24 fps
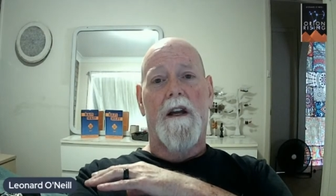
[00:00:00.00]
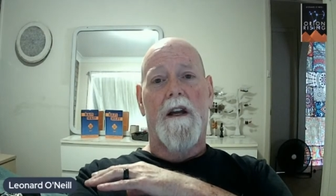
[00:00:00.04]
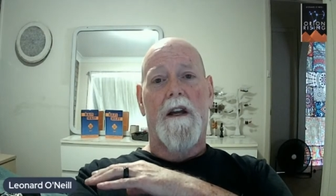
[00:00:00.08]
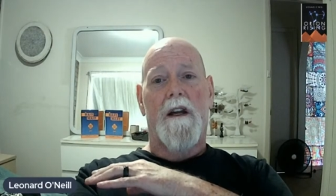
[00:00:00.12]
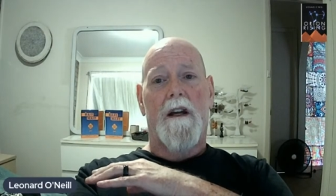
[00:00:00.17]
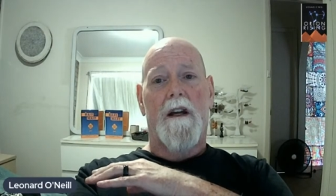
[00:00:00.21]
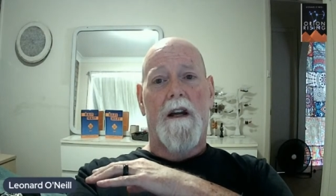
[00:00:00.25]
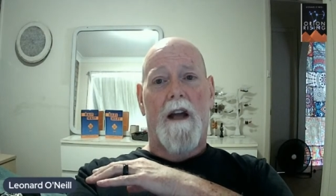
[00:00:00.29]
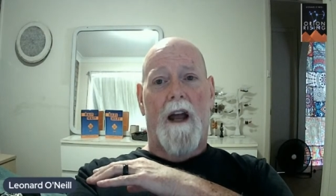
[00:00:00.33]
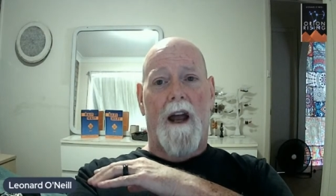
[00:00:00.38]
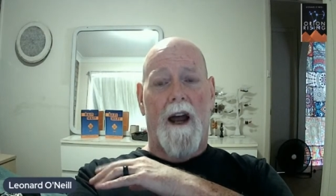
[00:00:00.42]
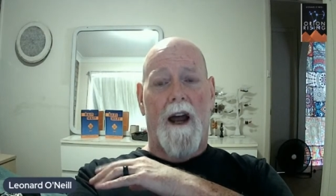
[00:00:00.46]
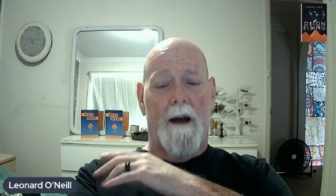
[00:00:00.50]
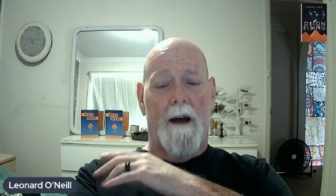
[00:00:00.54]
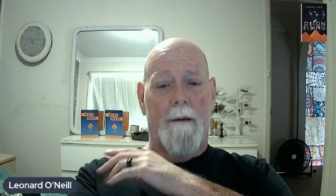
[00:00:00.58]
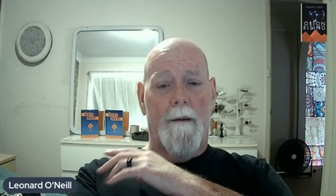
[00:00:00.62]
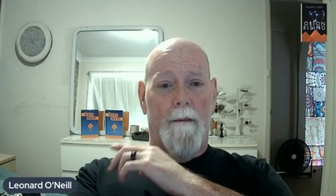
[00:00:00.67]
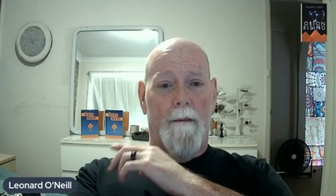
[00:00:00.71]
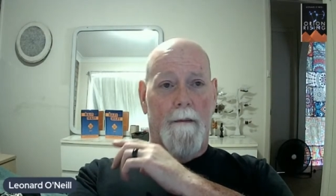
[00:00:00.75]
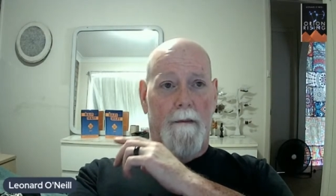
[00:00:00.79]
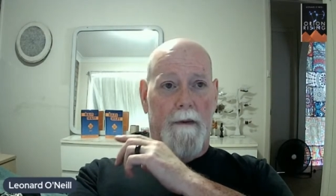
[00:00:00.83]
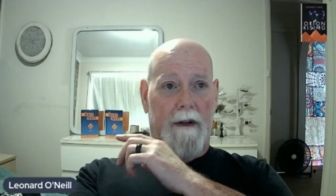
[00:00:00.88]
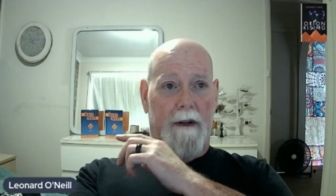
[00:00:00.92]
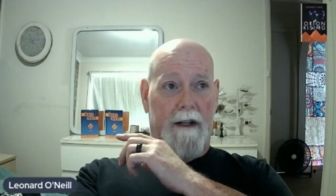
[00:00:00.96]

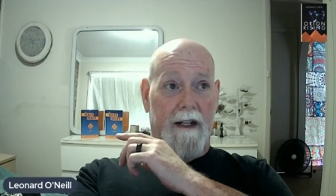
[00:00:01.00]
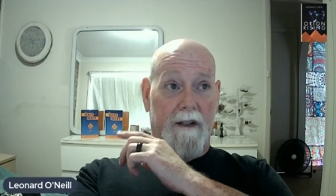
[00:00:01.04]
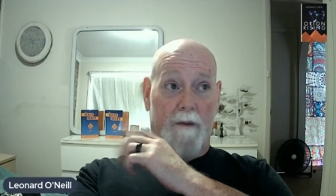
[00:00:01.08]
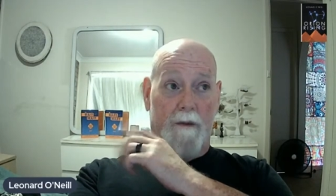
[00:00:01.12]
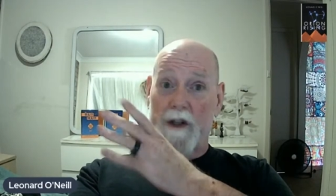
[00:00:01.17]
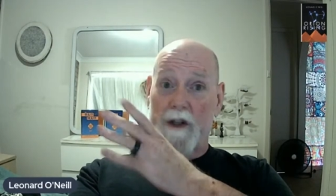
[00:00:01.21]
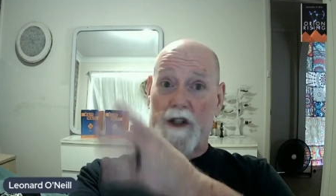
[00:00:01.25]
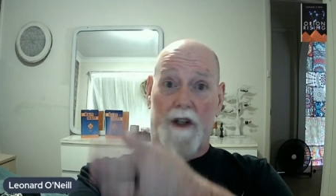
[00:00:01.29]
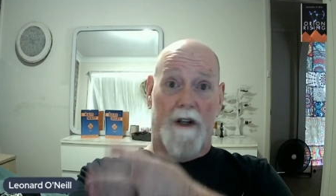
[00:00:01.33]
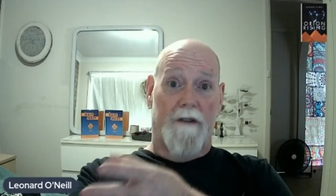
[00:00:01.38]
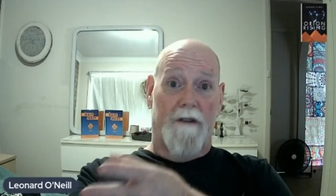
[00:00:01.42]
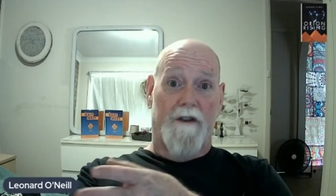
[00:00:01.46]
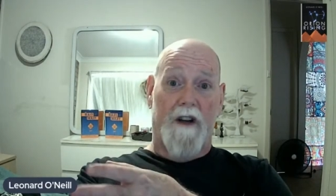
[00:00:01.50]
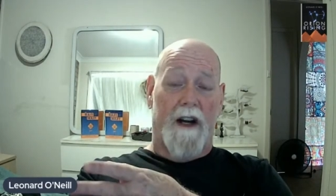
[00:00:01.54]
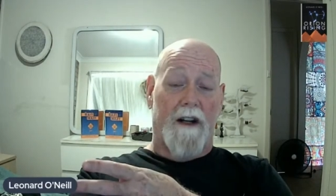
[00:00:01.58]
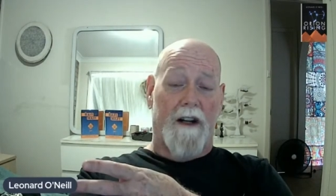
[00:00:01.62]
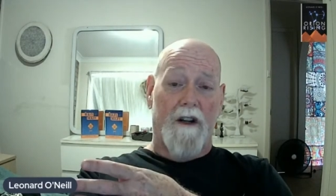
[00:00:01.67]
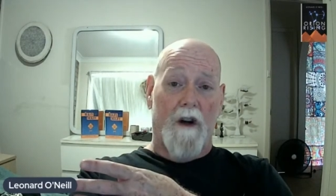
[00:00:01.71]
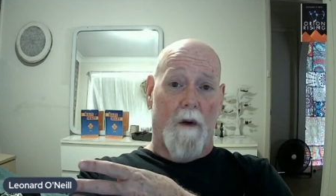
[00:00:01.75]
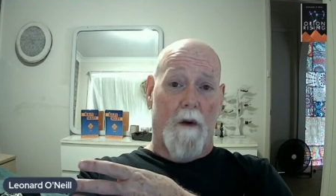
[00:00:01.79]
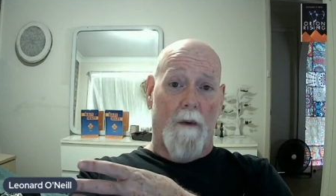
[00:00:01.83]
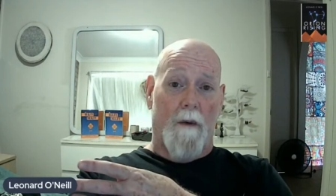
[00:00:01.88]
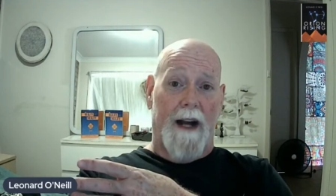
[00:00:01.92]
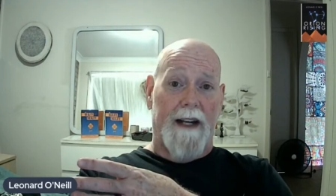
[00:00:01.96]
because we should have done it
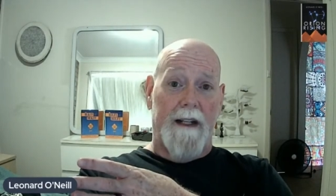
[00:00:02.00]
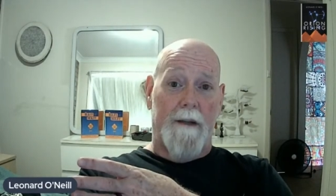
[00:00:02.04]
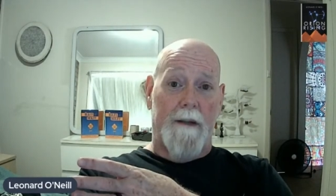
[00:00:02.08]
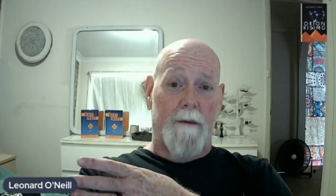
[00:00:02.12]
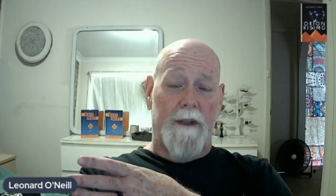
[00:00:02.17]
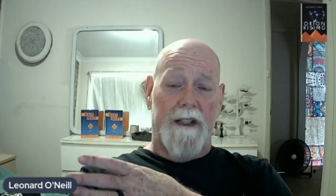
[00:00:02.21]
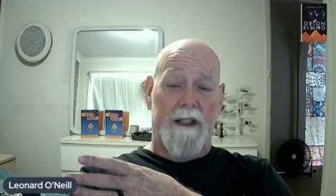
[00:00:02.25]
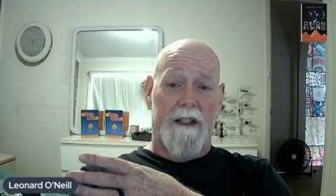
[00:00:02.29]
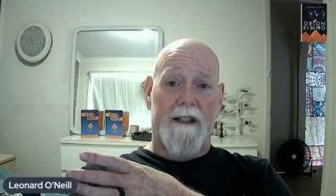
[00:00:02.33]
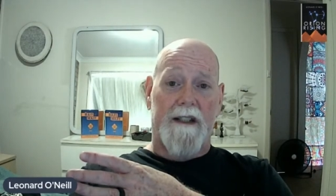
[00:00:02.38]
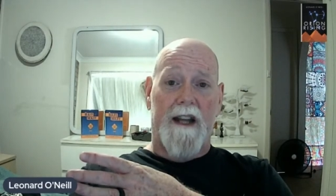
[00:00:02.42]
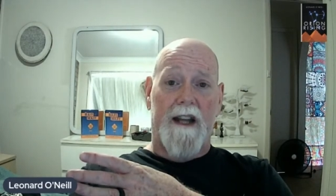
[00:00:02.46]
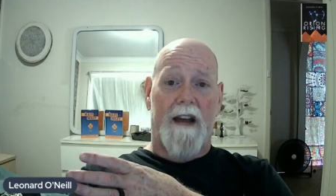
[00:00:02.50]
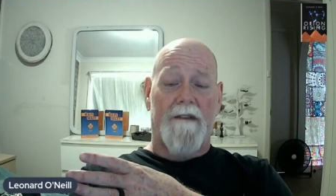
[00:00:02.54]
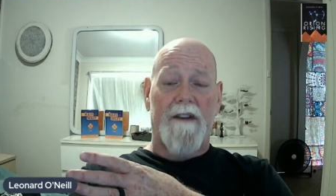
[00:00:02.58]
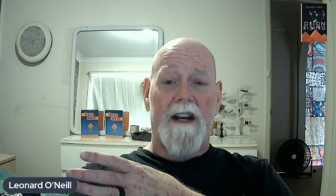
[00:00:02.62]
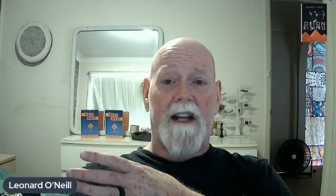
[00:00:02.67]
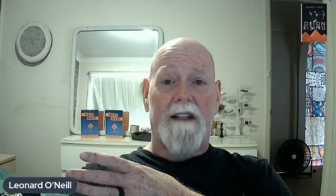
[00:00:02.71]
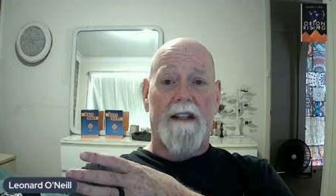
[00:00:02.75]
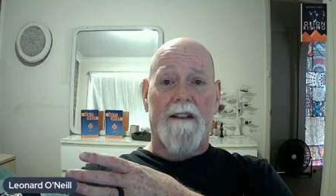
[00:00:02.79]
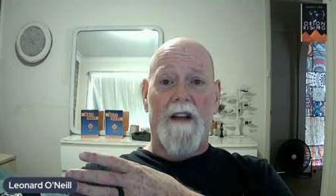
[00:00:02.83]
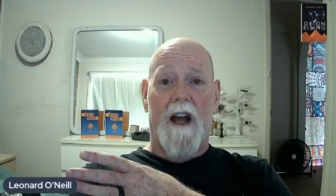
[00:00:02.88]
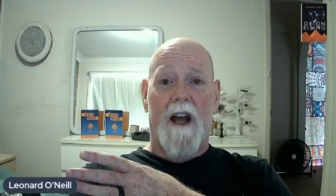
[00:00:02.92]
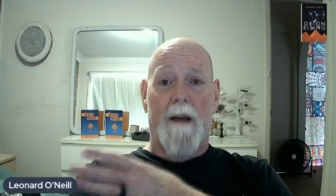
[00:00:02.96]
already. We just haven't
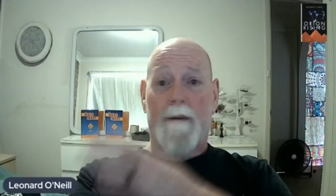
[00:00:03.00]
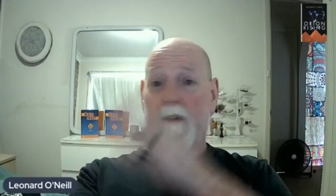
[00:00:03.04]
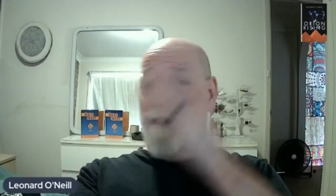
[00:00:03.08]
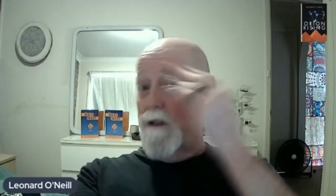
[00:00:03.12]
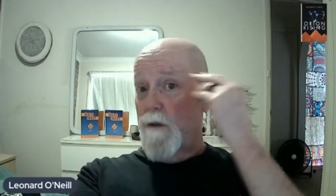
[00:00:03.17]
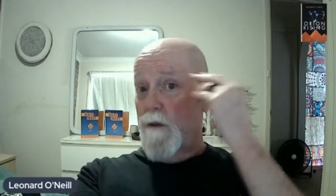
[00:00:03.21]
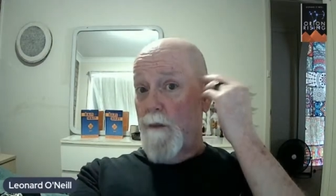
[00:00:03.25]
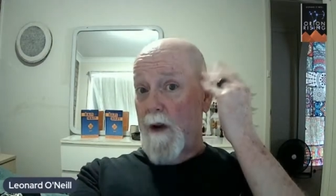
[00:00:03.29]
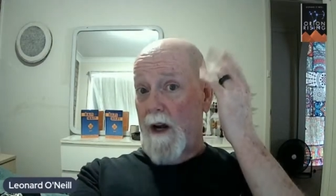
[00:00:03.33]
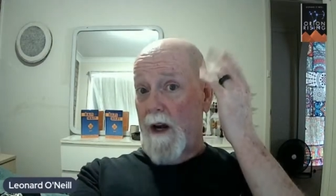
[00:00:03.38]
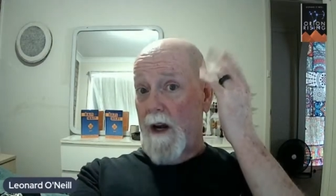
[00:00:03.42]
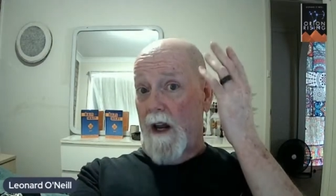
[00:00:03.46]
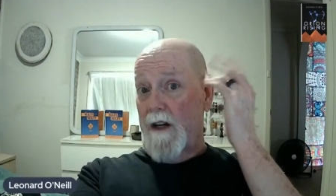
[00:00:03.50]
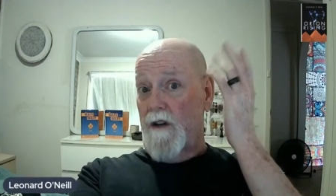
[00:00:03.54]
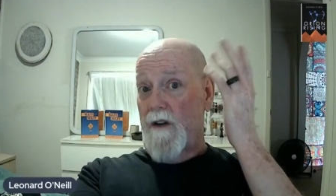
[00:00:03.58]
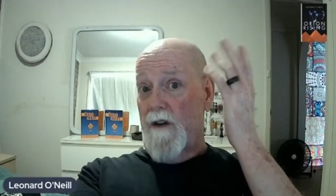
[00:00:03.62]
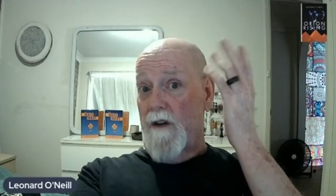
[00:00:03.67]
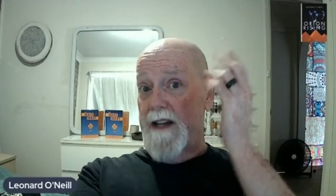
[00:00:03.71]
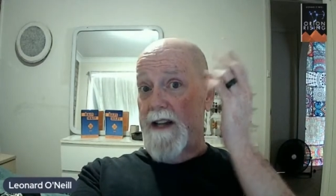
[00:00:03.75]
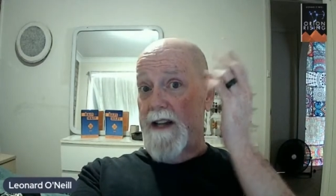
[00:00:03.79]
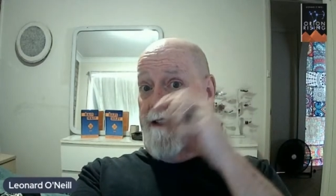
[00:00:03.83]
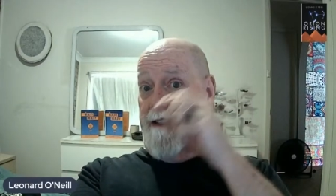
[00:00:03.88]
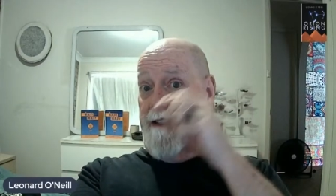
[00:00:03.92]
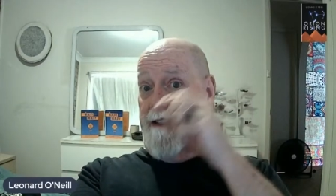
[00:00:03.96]
had time because there's been a lot of
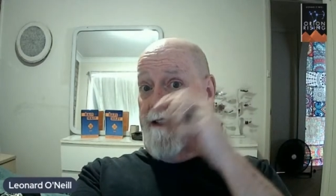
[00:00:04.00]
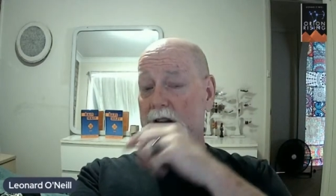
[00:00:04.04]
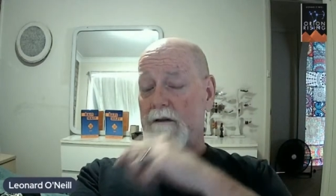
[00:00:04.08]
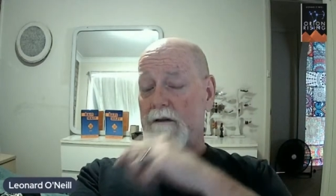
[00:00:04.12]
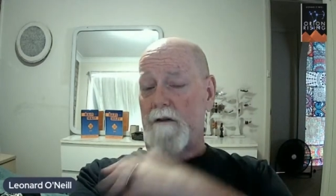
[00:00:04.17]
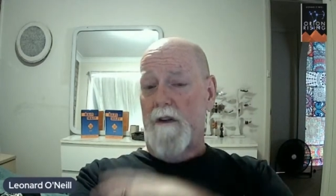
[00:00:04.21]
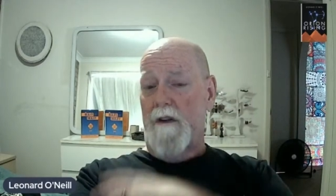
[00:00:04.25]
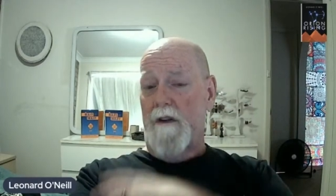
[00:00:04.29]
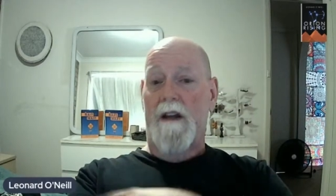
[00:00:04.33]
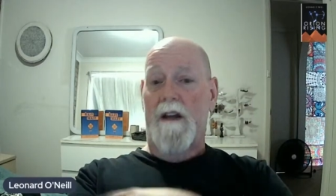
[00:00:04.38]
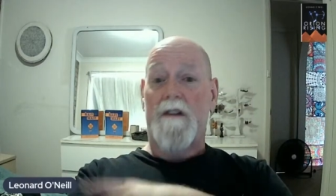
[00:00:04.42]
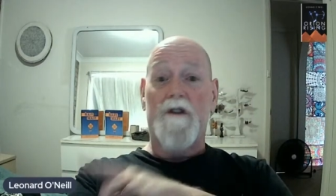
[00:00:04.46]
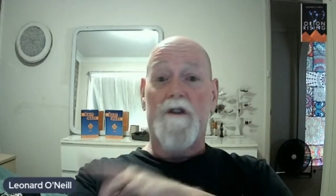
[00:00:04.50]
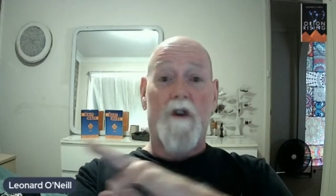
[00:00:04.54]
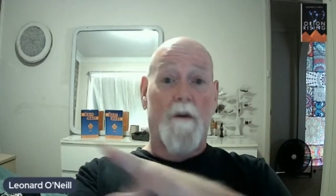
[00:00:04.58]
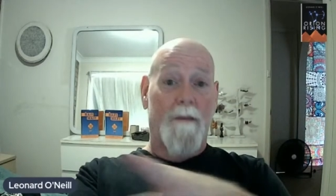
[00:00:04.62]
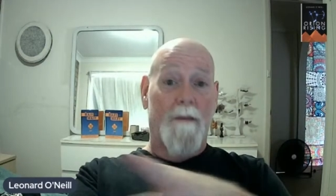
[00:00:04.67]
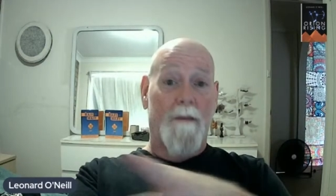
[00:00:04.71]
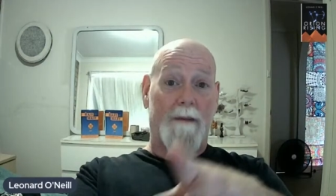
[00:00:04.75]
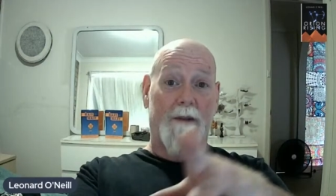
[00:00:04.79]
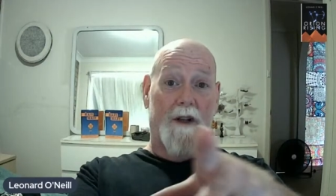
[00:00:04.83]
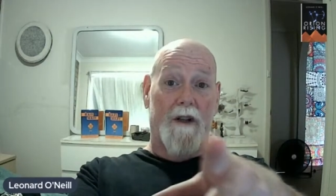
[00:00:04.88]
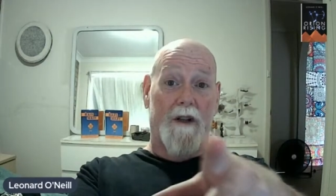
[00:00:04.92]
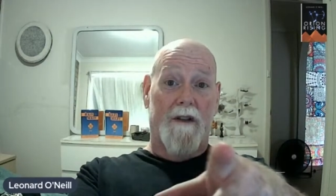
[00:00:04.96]
crazy stuff. So it might
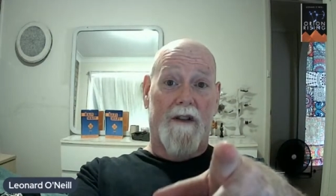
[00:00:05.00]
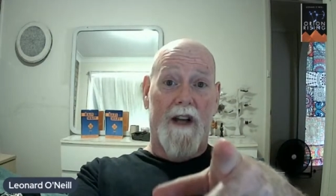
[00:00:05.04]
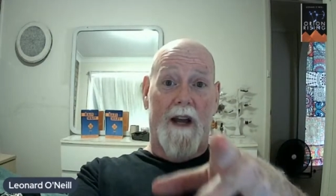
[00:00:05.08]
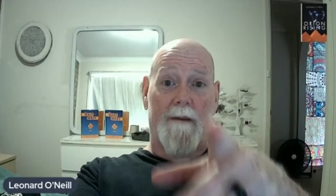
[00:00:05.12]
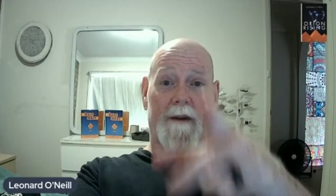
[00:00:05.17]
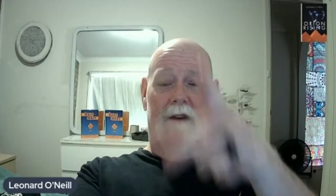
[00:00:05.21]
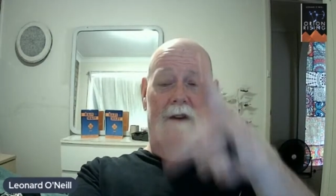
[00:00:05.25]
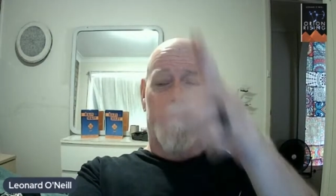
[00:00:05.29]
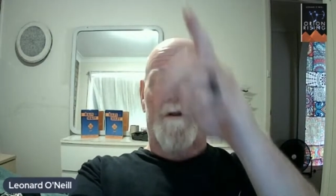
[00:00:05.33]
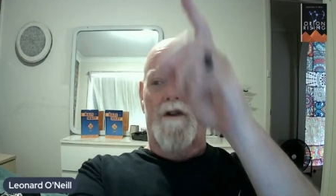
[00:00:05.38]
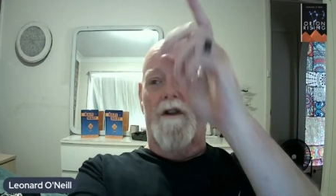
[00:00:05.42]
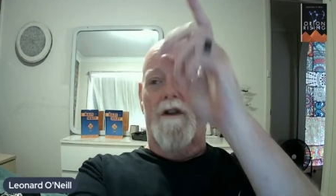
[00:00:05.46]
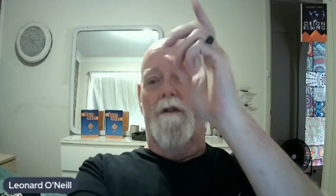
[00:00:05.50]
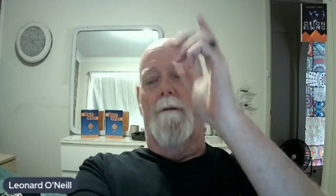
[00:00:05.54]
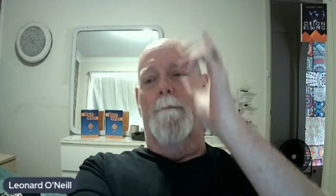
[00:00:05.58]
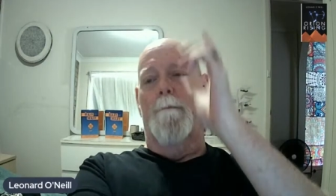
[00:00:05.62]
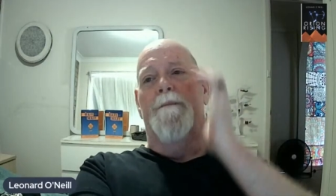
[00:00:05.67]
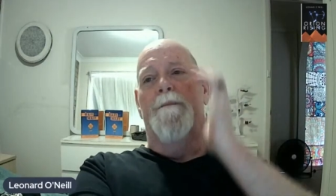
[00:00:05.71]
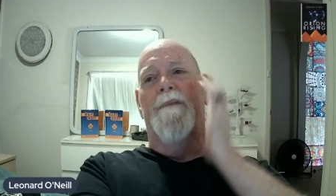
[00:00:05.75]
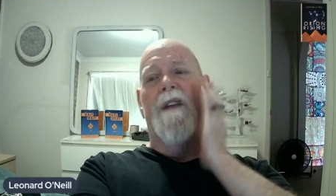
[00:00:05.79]
be good timing for you.